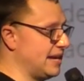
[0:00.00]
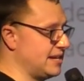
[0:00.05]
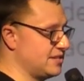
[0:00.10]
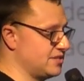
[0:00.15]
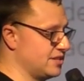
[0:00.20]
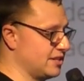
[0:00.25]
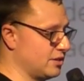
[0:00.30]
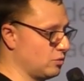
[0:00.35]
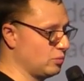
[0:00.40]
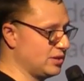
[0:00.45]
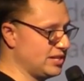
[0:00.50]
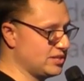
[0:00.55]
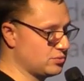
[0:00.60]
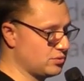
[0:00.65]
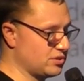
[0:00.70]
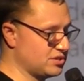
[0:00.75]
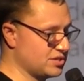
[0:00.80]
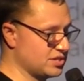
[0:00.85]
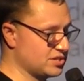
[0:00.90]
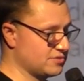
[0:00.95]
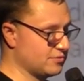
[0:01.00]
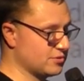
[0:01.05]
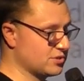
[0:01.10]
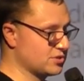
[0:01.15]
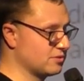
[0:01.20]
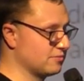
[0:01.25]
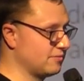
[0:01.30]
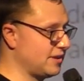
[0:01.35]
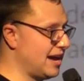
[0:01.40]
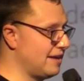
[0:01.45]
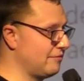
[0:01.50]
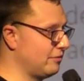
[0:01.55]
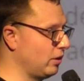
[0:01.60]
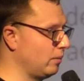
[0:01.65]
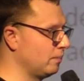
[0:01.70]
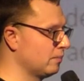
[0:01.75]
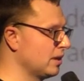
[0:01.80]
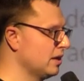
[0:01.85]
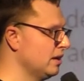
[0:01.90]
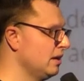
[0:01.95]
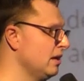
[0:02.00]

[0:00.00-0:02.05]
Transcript: basic resources for survival.